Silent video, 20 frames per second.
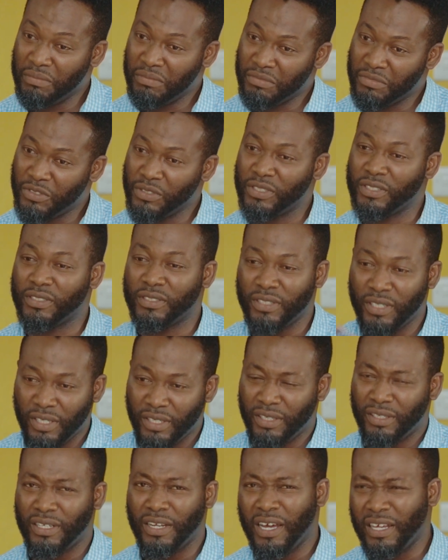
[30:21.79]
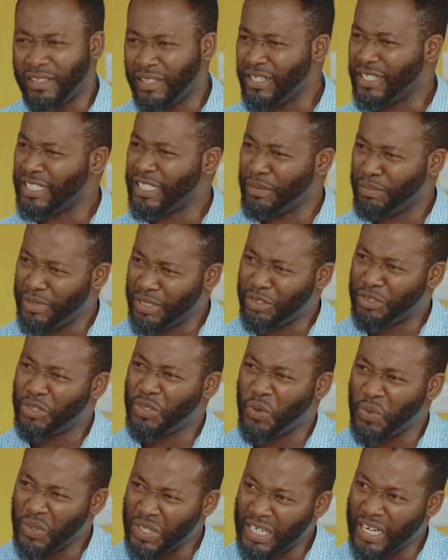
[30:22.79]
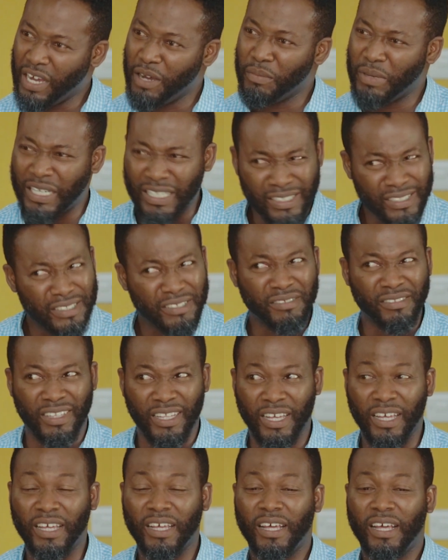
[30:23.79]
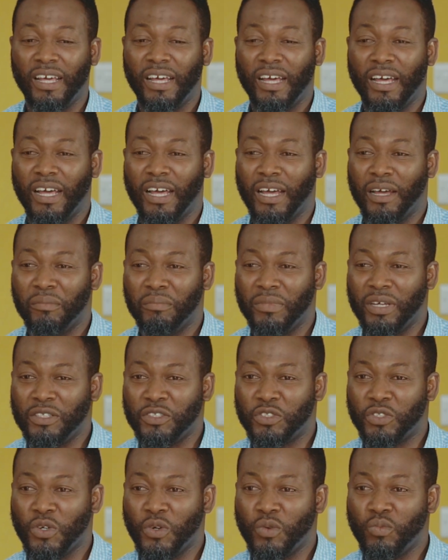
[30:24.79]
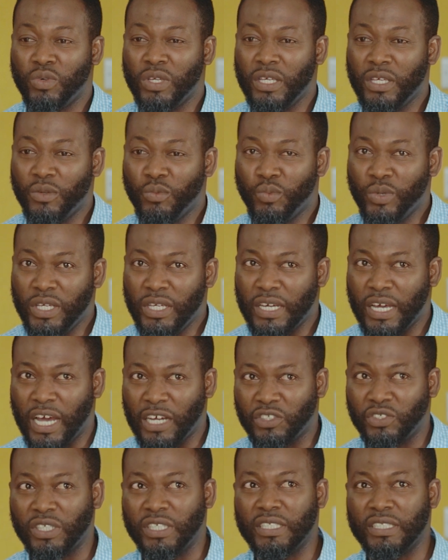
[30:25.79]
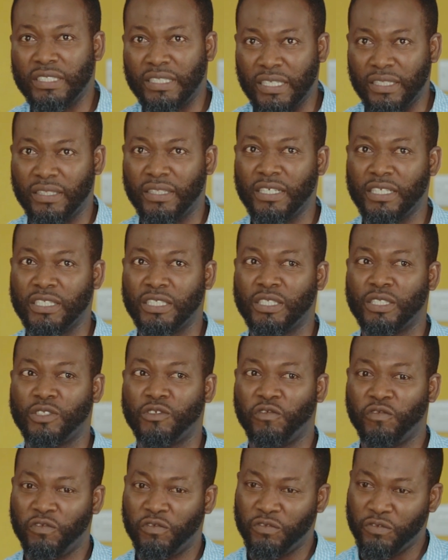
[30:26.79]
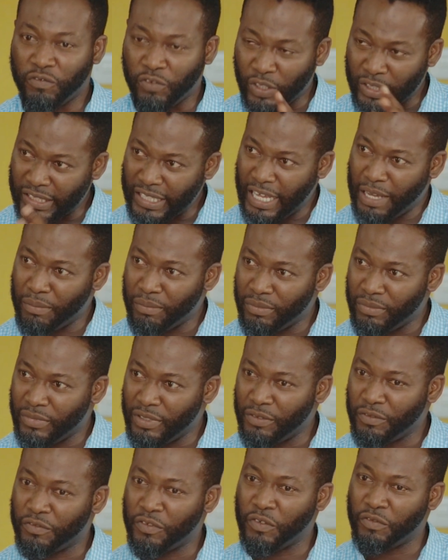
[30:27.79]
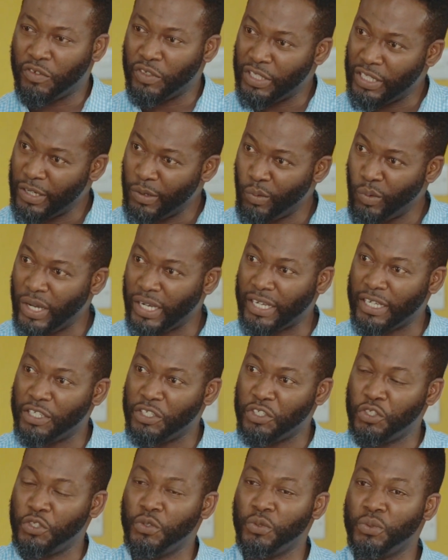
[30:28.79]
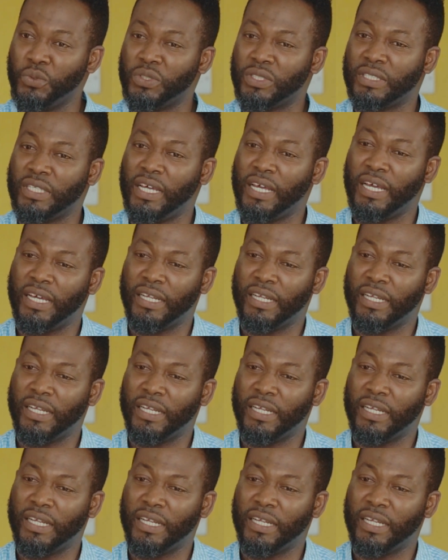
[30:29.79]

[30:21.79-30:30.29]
because now I think it's a bit toned down, but it's still there. And so we actually did this for them, for their work and use.